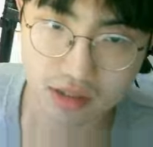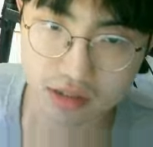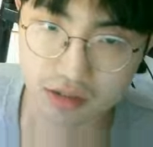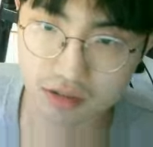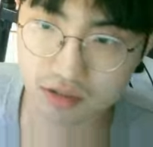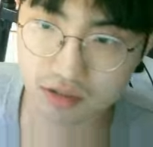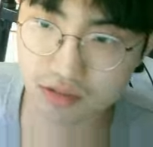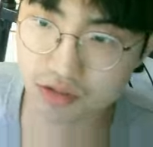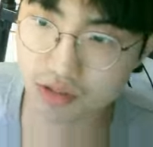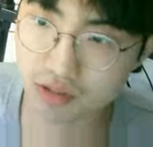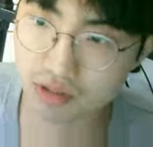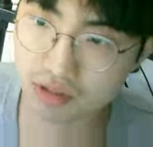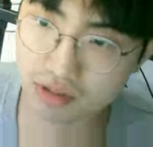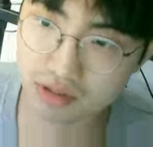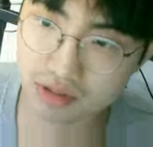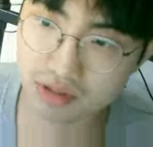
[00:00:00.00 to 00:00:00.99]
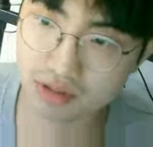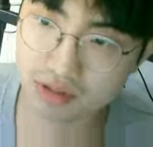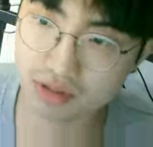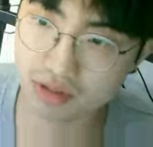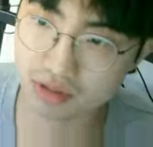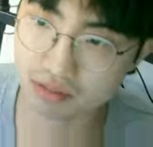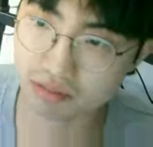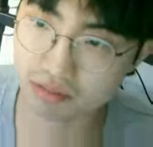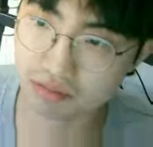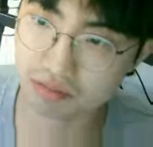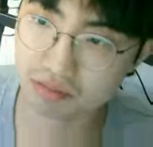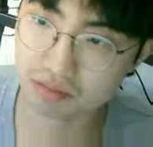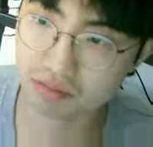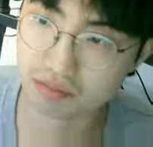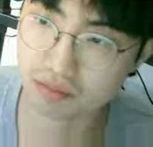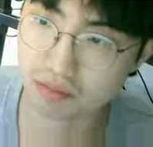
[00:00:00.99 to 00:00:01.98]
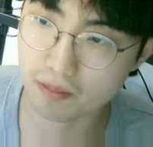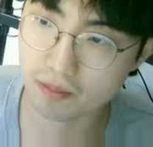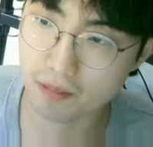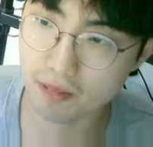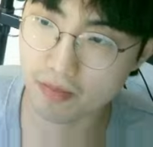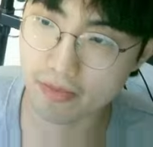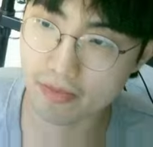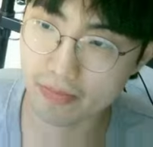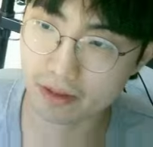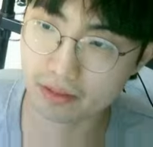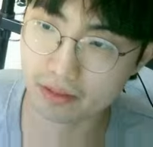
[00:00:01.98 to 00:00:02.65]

So just the